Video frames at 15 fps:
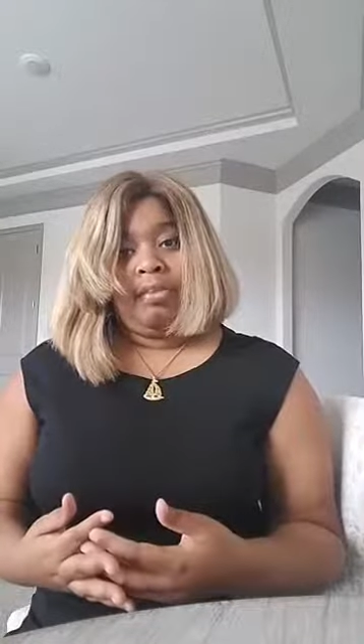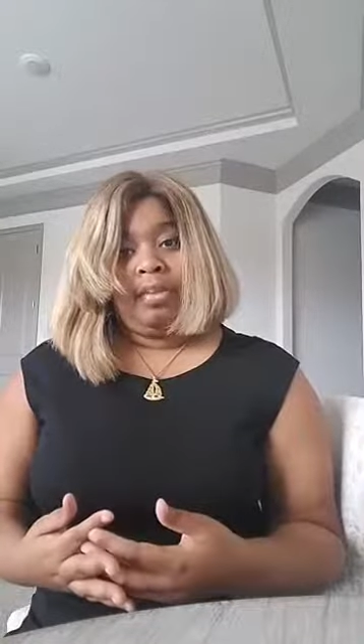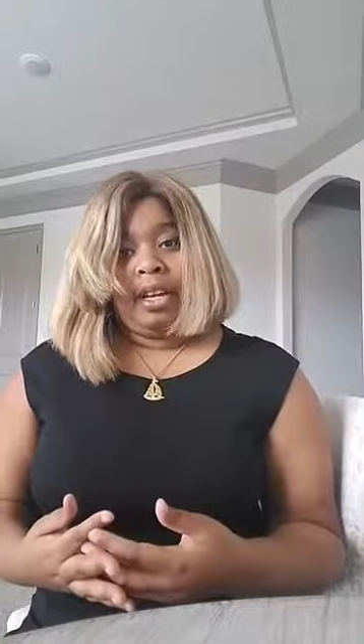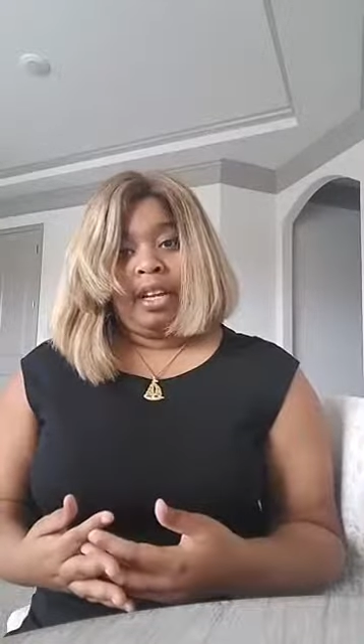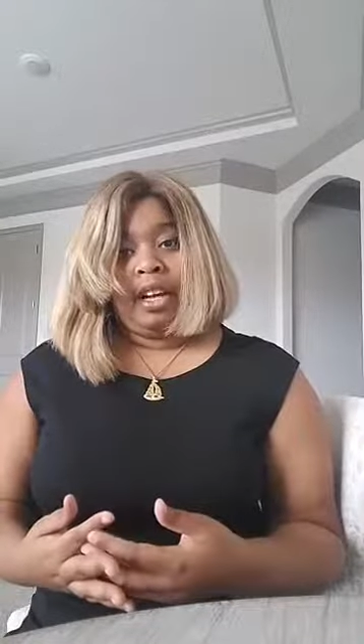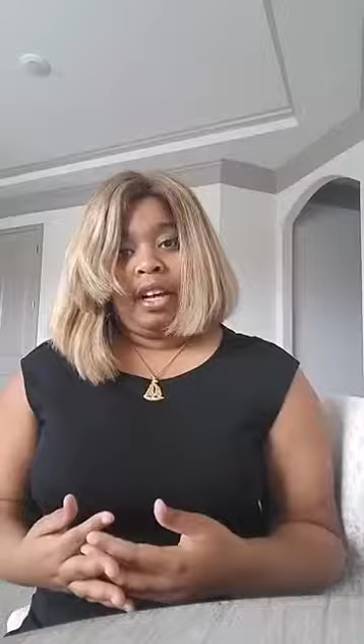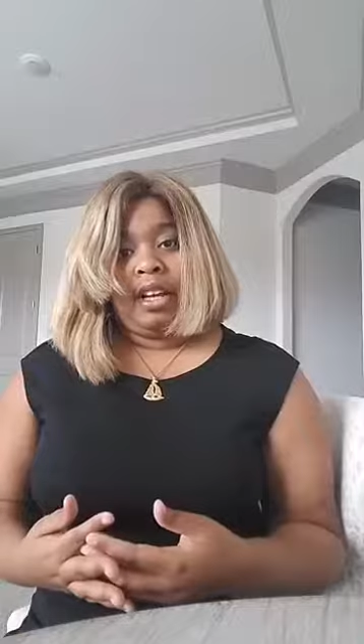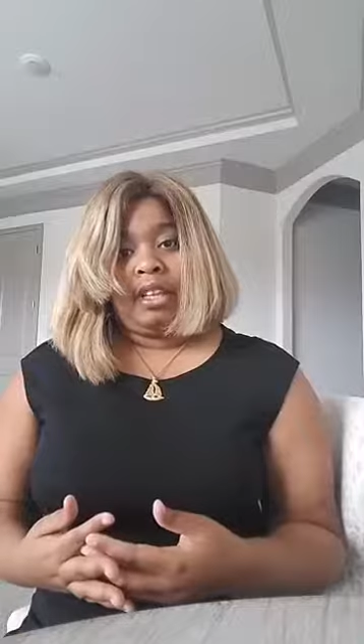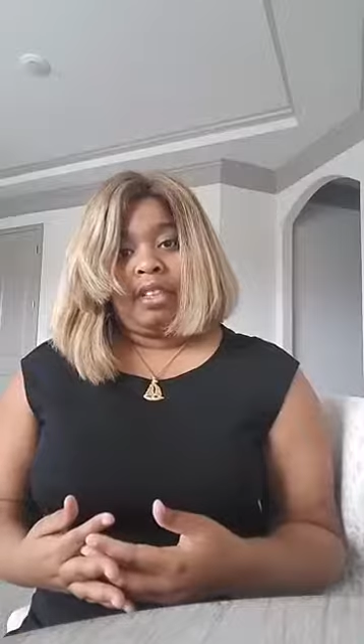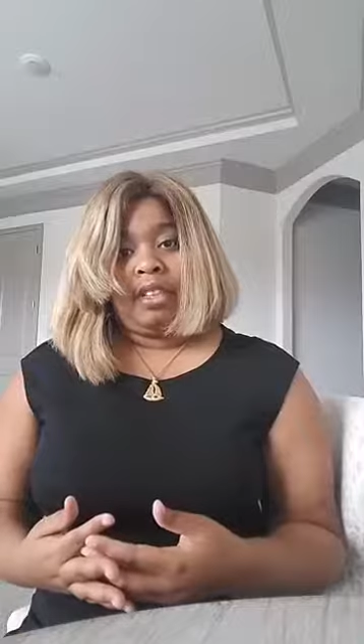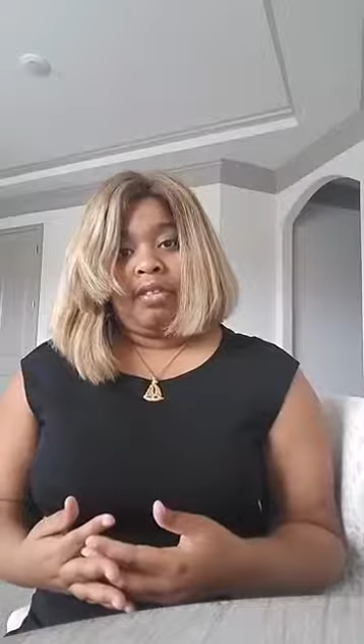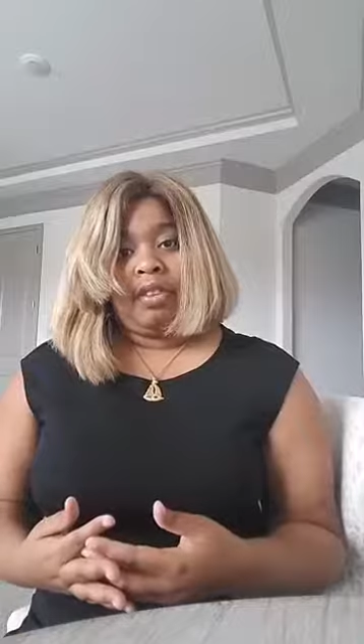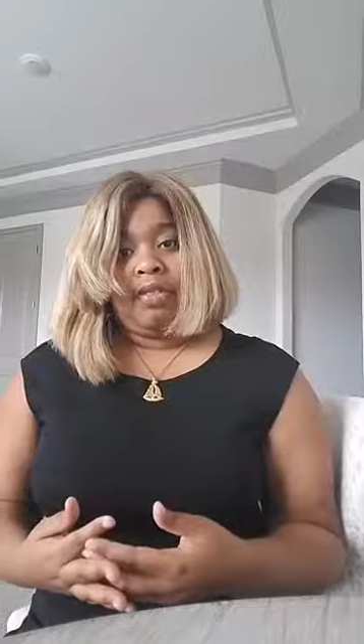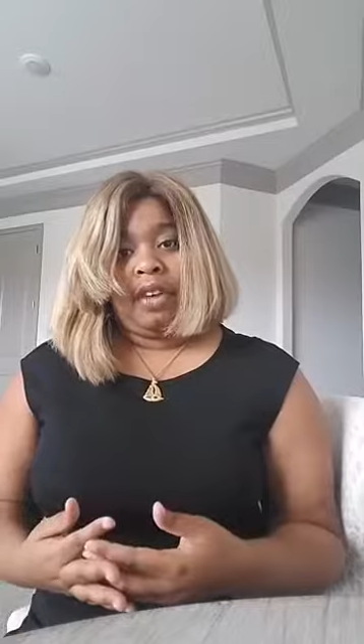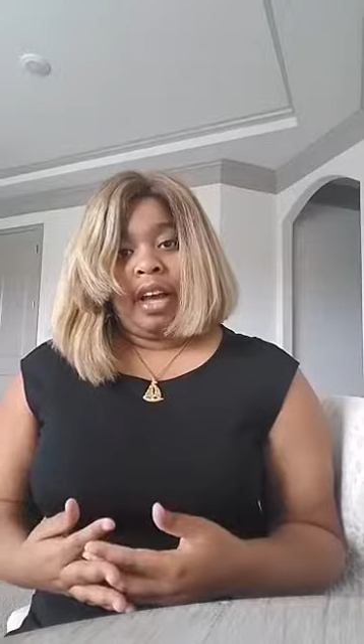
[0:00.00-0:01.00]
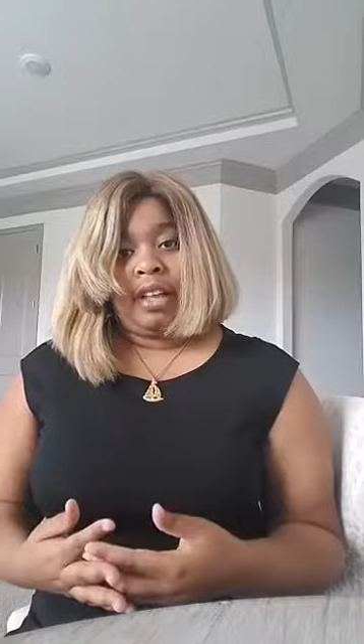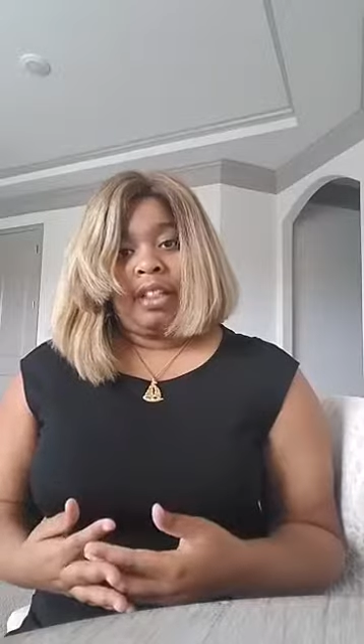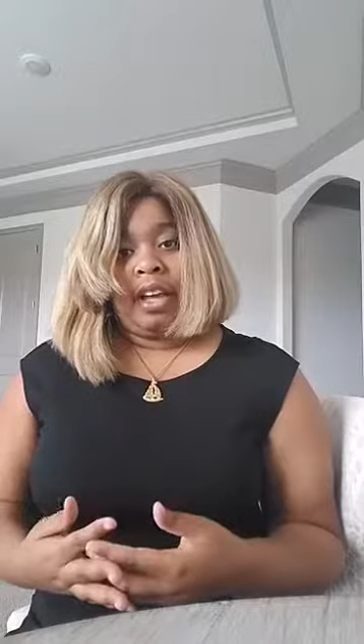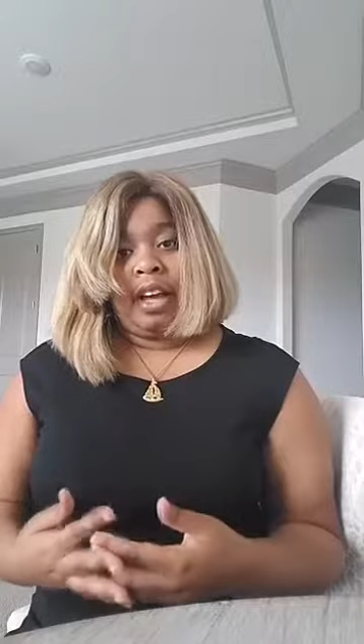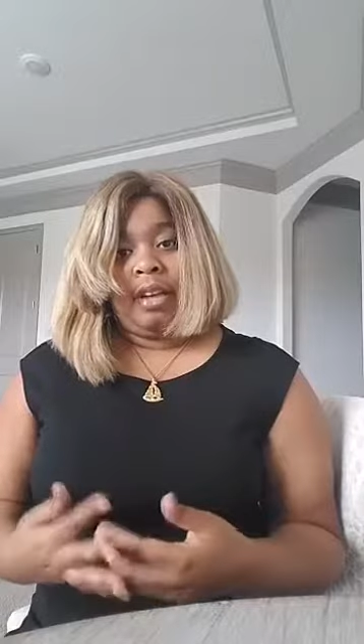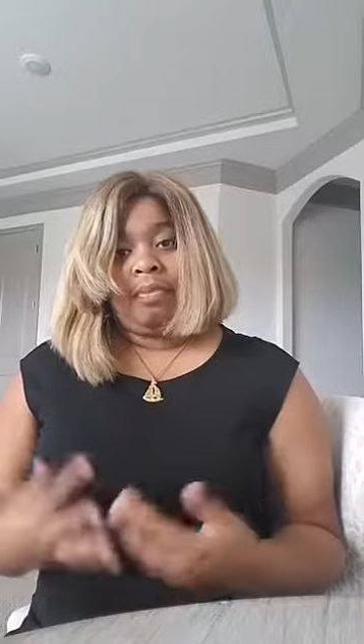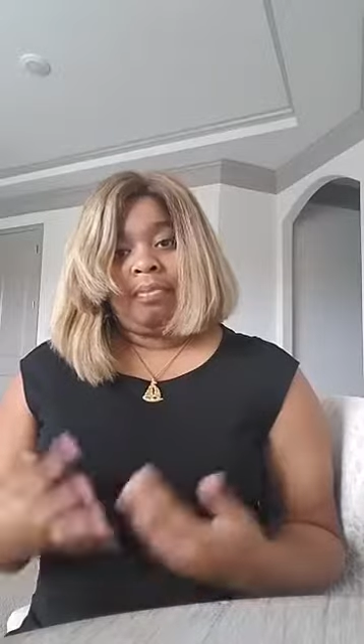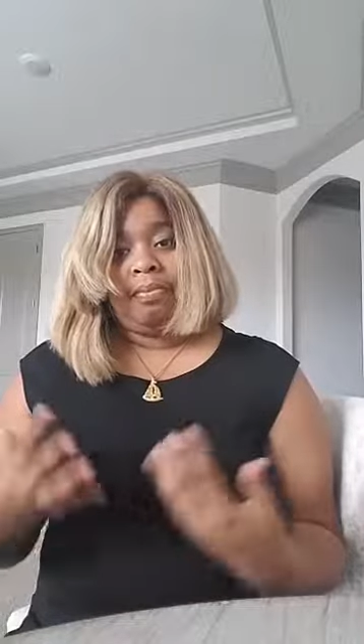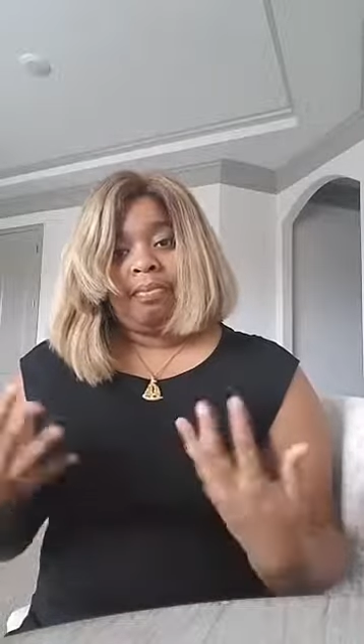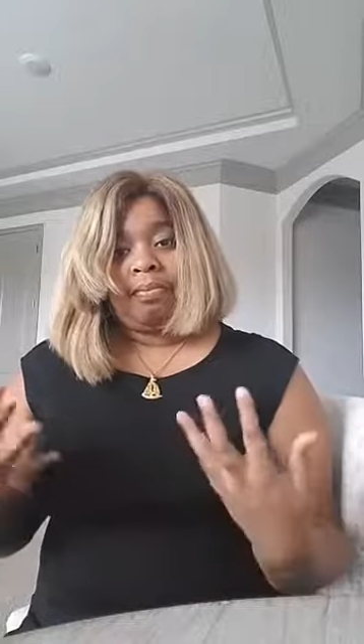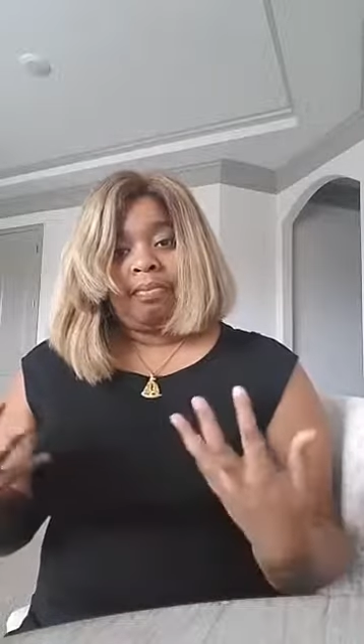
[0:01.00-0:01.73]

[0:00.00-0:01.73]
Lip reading: because of the fact that